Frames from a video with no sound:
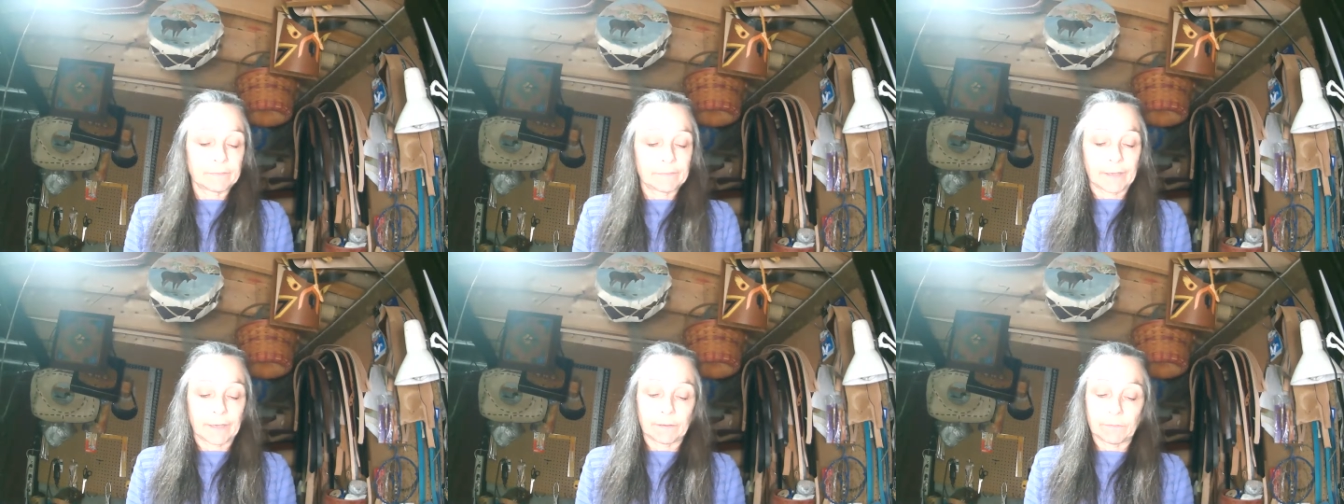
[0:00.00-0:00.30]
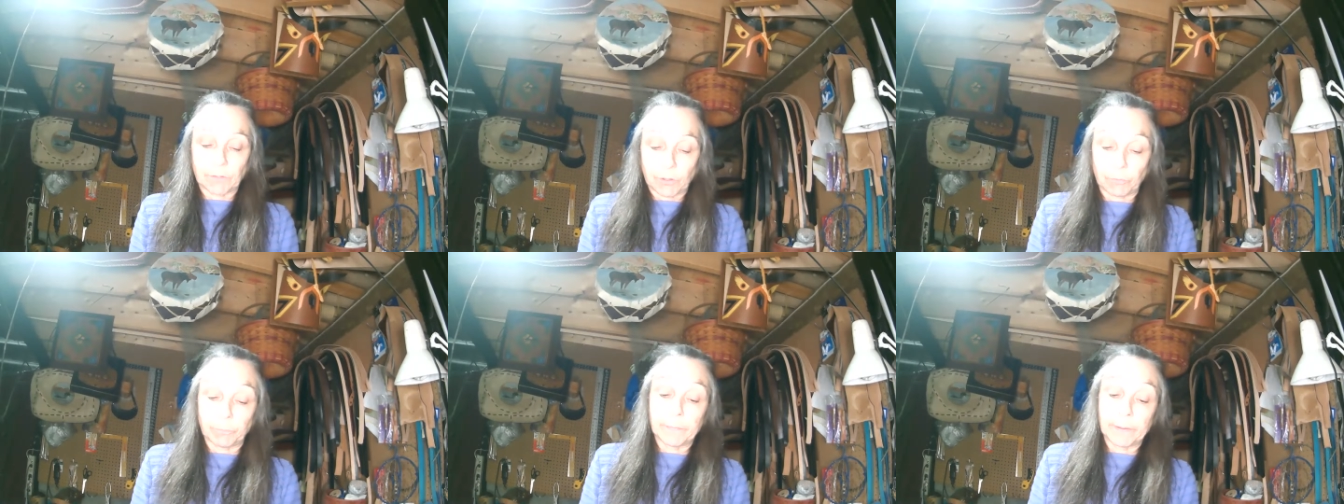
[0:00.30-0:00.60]
got a
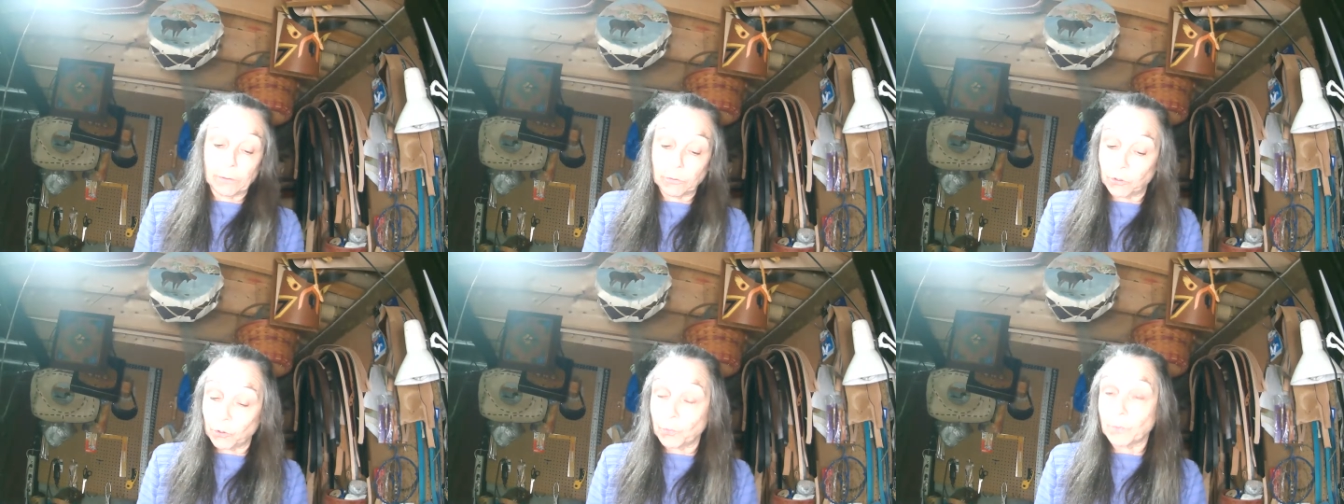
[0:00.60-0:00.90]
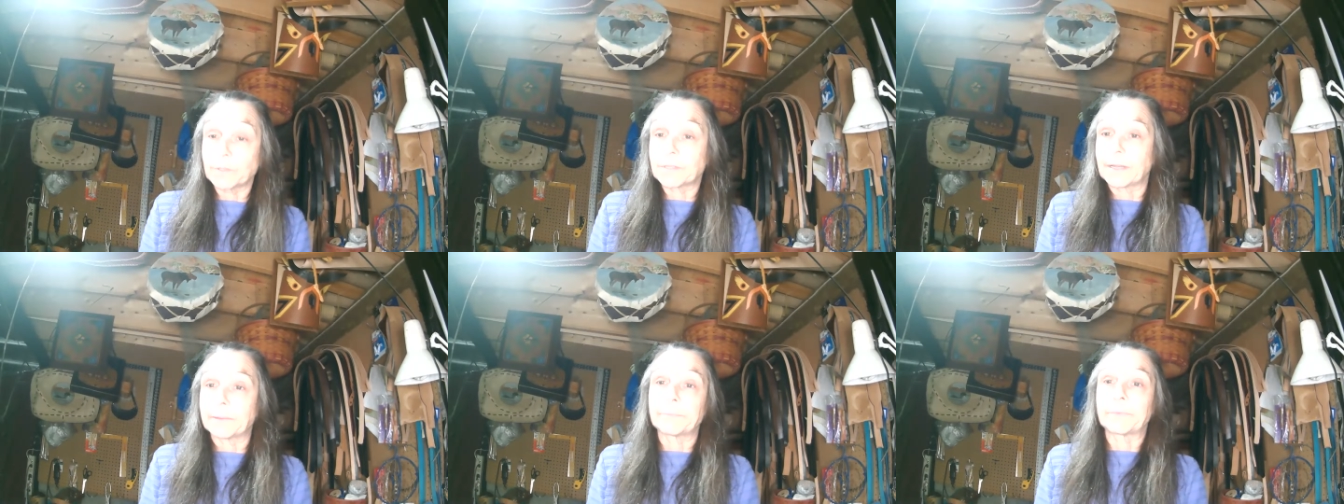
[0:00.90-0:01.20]
little mildew
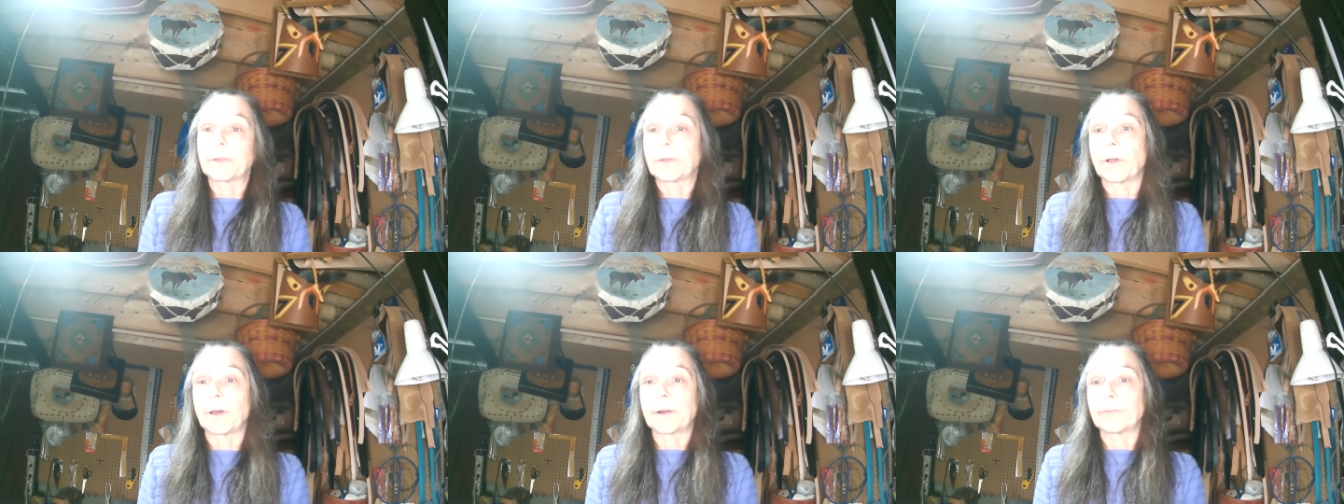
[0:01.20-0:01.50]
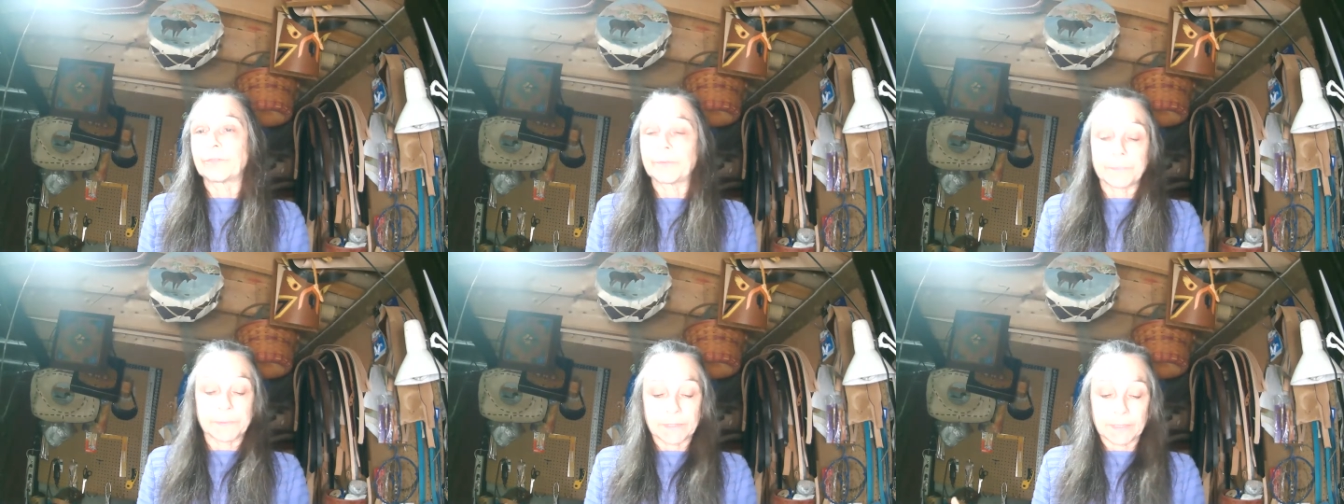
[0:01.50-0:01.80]
or something on
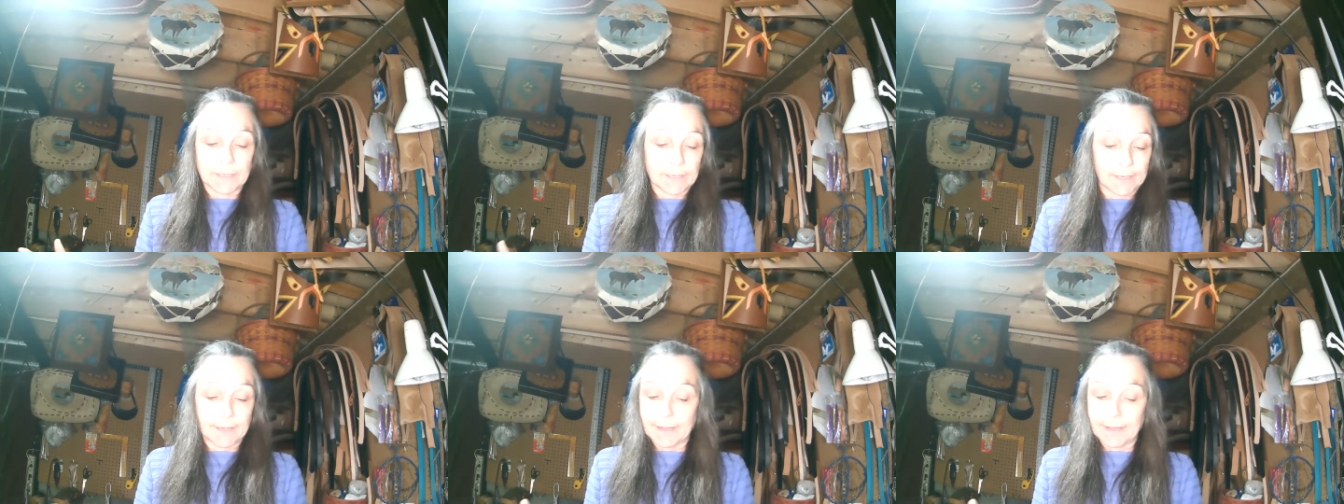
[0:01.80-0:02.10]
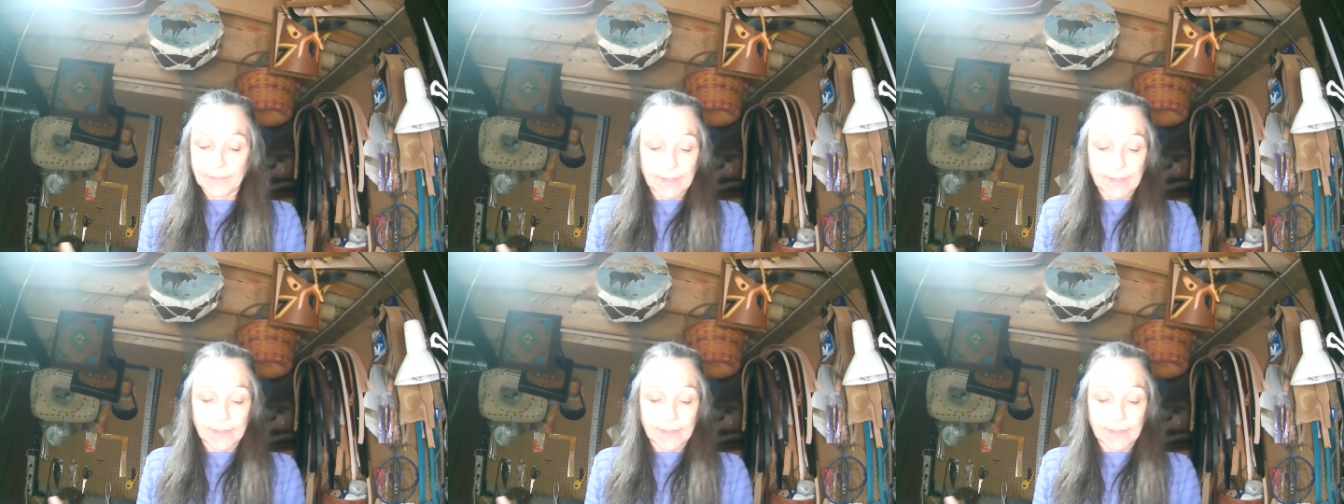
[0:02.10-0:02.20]
from sitting.